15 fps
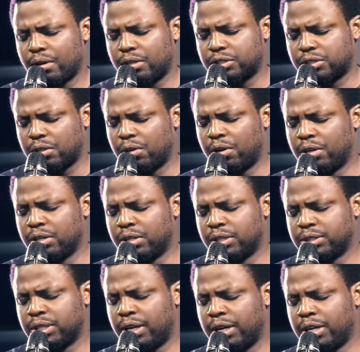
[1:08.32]
As long
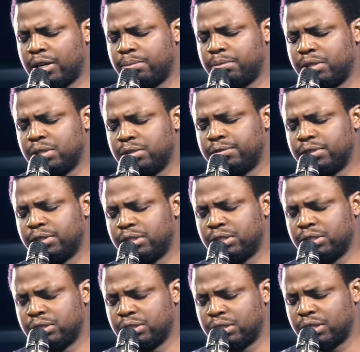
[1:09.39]
as I am
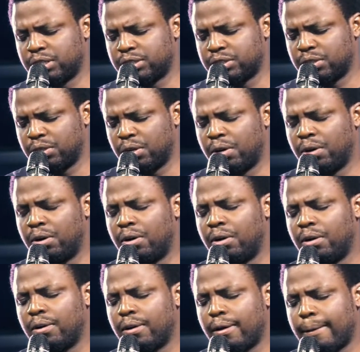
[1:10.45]
living, as
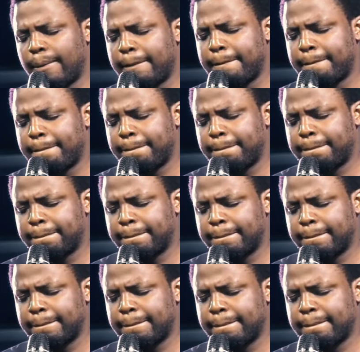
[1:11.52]
long
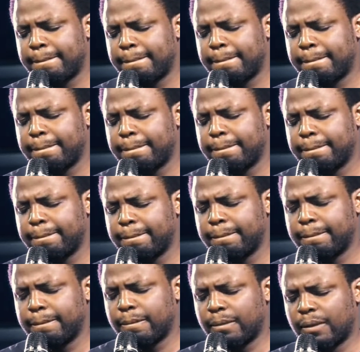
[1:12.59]
as
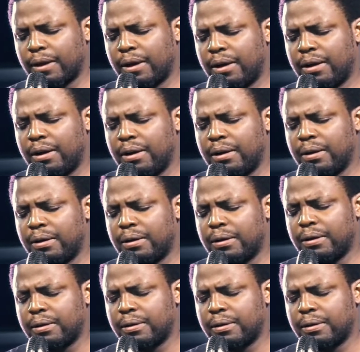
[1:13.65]
Ah.